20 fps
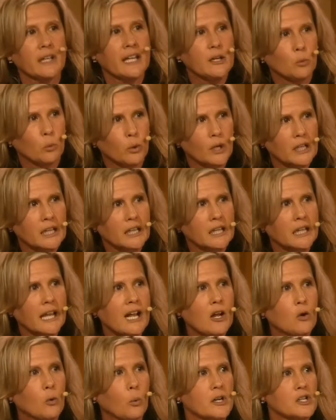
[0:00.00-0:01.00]

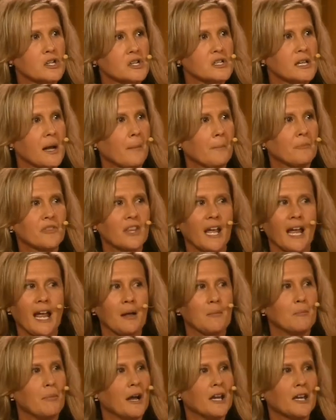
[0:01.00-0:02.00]
relinquish
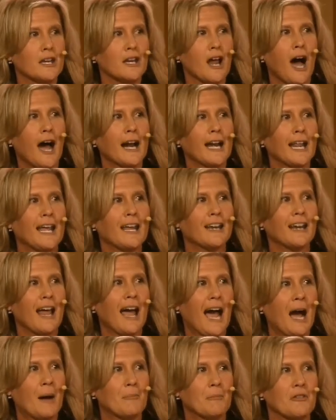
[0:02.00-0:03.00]
something, but not in
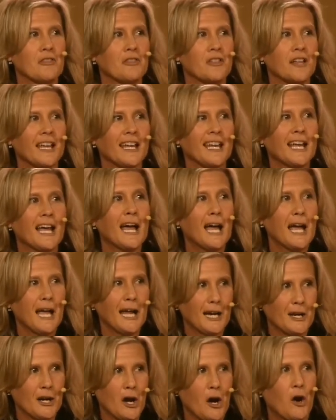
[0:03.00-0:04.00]
apathy
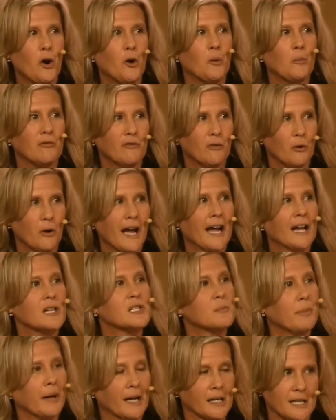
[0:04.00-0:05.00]
and hopeful
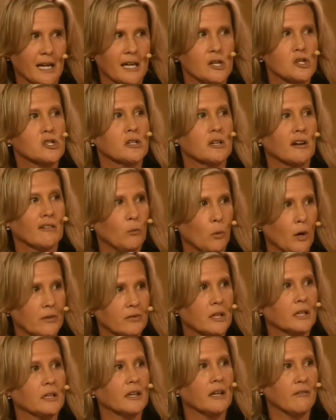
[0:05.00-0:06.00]
expectation of what
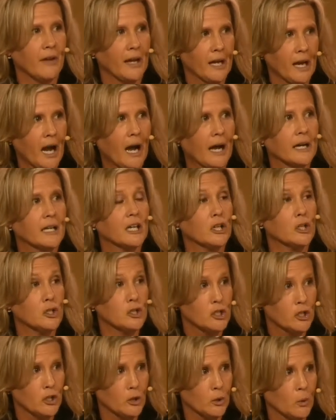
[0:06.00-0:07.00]
the living God can
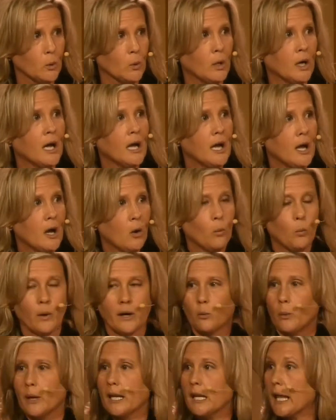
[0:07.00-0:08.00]
do
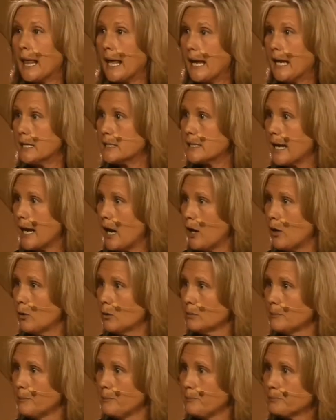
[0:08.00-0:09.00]
when we lay it
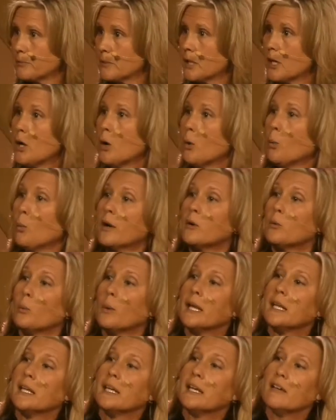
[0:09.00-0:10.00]
down, when
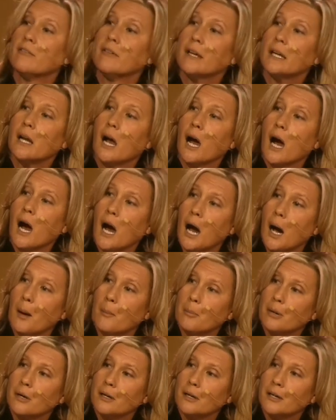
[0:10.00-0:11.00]
we give it
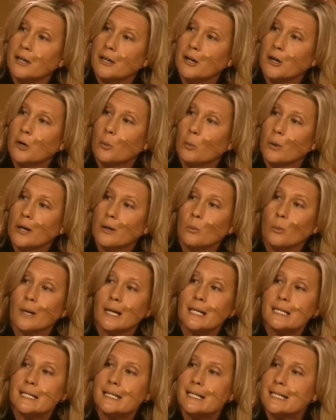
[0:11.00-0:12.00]
up, when we
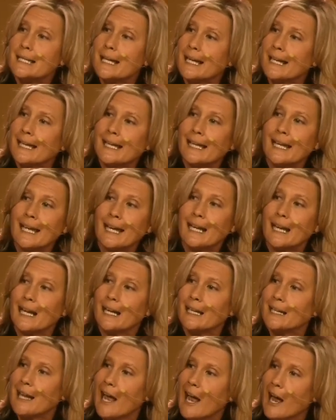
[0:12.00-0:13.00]
send it
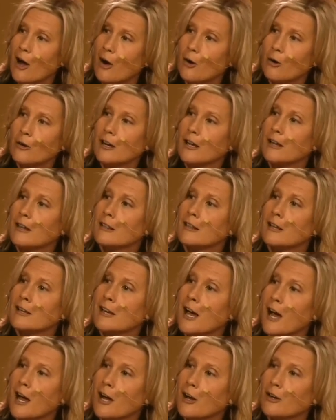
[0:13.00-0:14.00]
down the
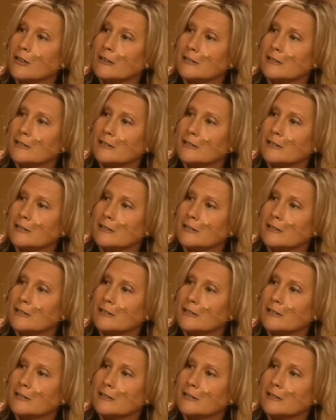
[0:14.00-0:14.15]
Nile.